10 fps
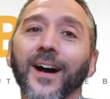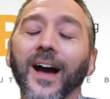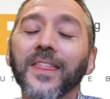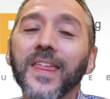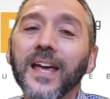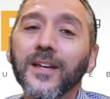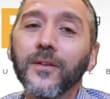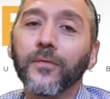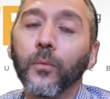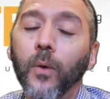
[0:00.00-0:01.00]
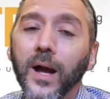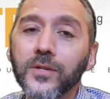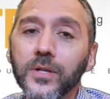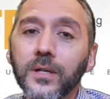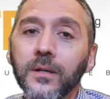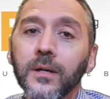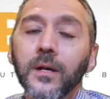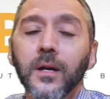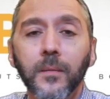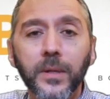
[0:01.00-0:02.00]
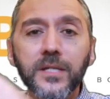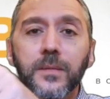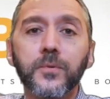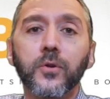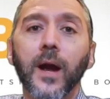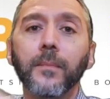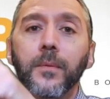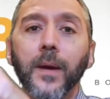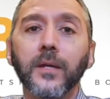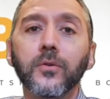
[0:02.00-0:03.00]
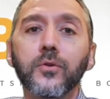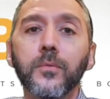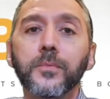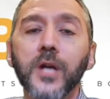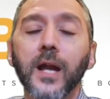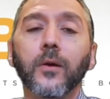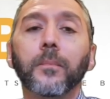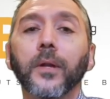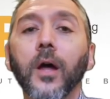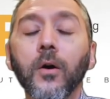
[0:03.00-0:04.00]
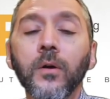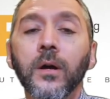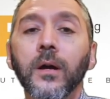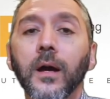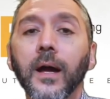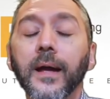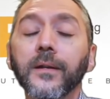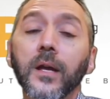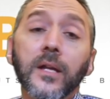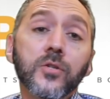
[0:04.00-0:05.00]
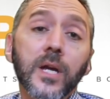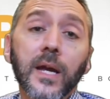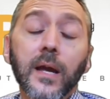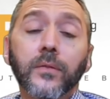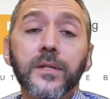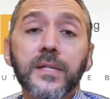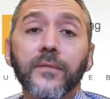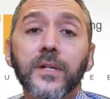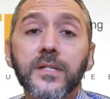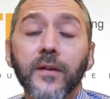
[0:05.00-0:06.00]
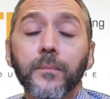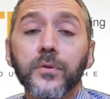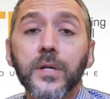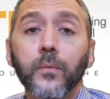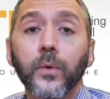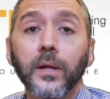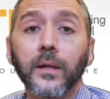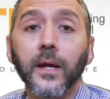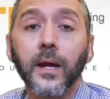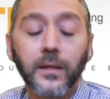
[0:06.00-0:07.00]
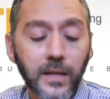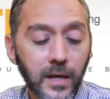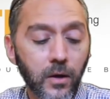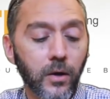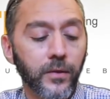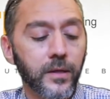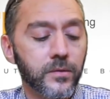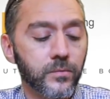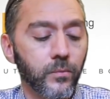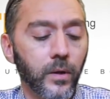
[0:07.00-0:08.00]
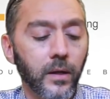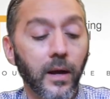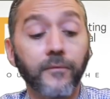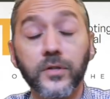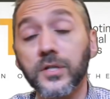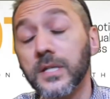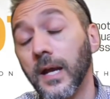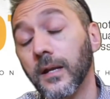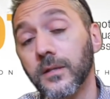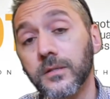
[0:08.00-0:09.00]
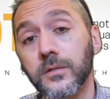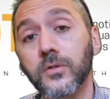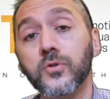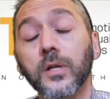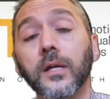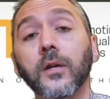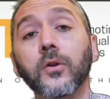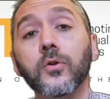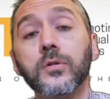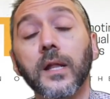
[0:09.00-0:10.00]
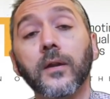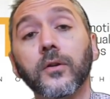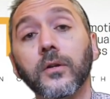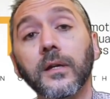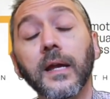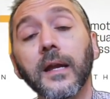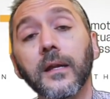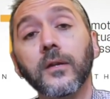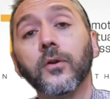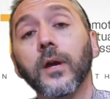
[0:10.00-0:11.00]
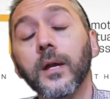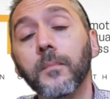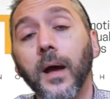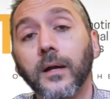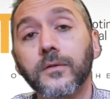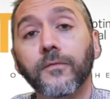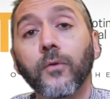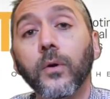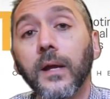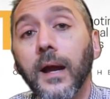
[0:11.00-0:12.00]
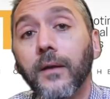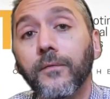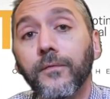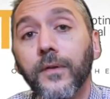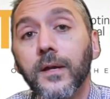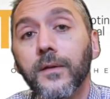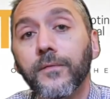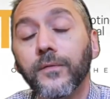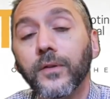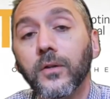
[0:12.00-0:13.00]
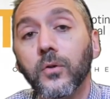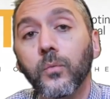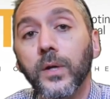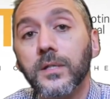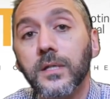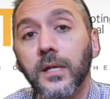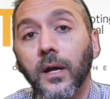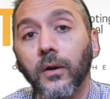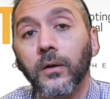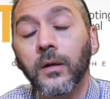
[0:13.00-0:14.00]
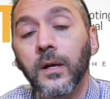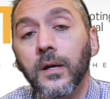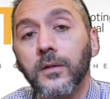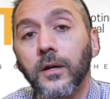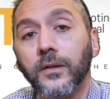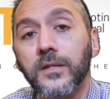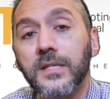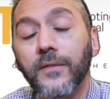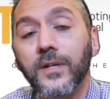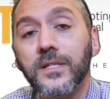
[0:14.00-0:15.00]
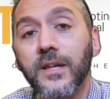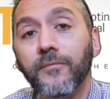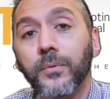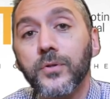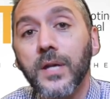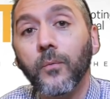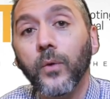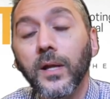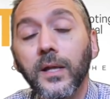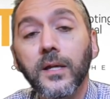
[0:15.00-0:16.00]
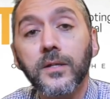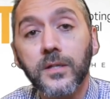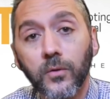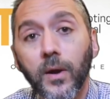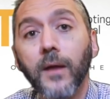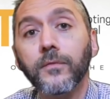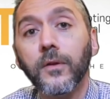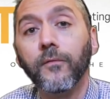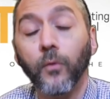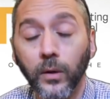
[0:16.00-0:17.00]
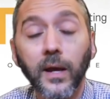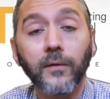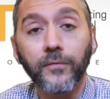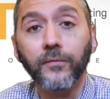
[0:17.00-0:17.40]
I thank you for watching Please subscribe to my YouTube channel below and, and check out the 77% Weekly. I take all this, what I've just said, it's usually in a newsletter. You can get it in your inbox 40 out of 52 weeks a year. It's called the 77% Weekly because it arrives 40 out of